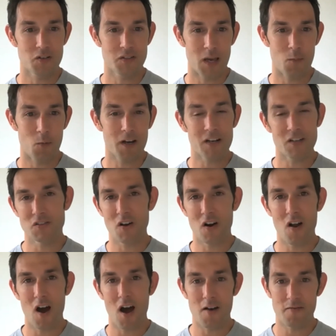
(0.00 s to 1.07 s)
And we're going to start
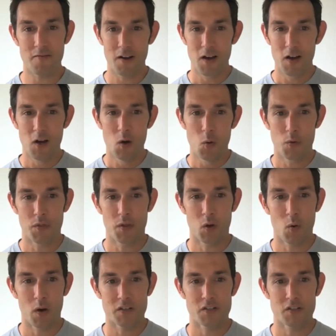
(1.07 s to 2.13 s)
off with a
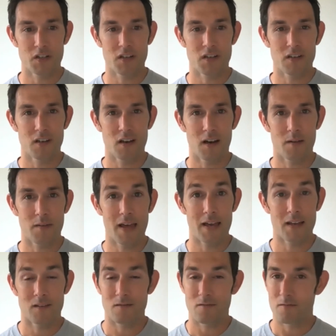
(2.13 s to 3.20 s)
question
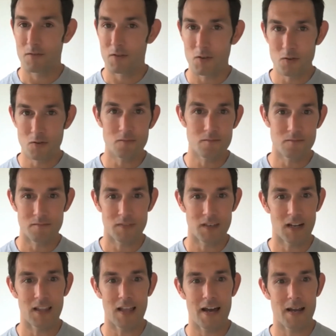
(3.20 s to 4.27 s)
that you get a
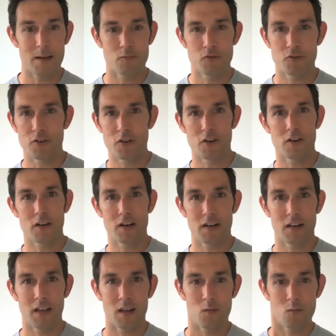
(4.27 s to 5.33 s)
lot, I'm sure,
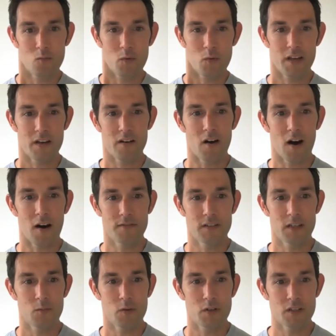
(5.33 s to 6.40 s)
and we hear often,
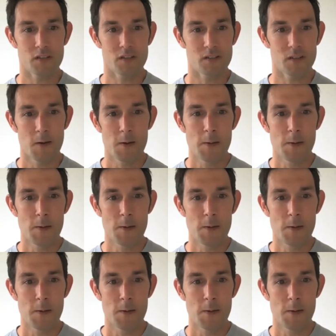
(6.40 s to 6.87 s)
which is,